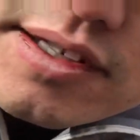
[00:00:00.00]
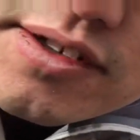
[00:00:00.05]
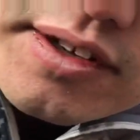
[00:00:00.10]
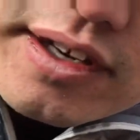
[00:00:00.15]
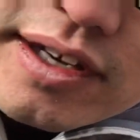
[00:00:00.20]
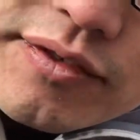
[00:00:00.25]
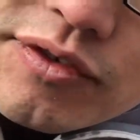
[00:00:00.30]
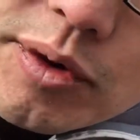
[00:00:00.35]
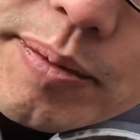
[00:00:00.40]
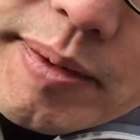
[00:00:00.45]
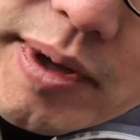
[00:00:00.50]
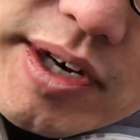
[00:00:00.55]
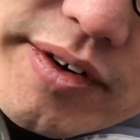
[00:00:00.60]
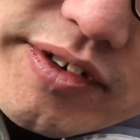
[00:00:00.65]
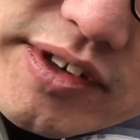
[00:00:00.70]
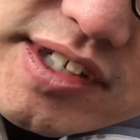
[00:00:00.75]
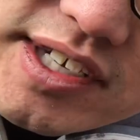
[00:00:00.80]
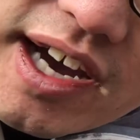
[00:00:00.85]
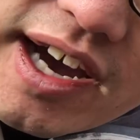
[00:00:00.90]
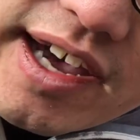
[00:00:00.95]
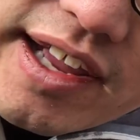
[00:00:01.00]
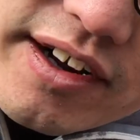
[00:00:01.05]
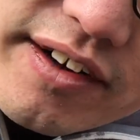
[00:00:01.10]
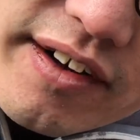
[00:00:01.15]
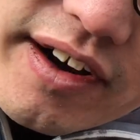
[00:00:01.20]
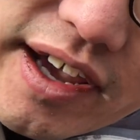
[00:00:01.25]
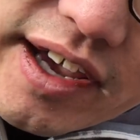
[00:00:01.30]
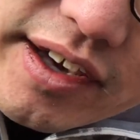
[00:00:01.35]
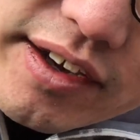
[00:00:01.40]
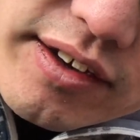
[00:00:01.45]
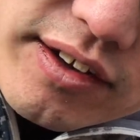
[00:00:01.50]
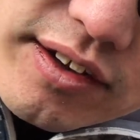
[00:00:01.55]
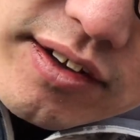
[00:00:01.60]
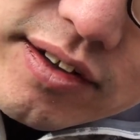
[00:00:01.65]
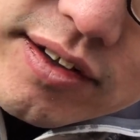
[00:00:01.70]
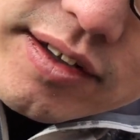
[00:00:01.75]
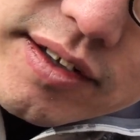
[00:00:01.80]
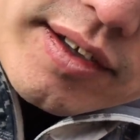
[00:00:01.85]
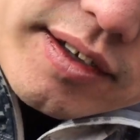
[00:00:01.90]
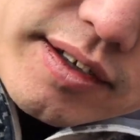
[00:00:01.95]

This will give you a bit of a tighter angle.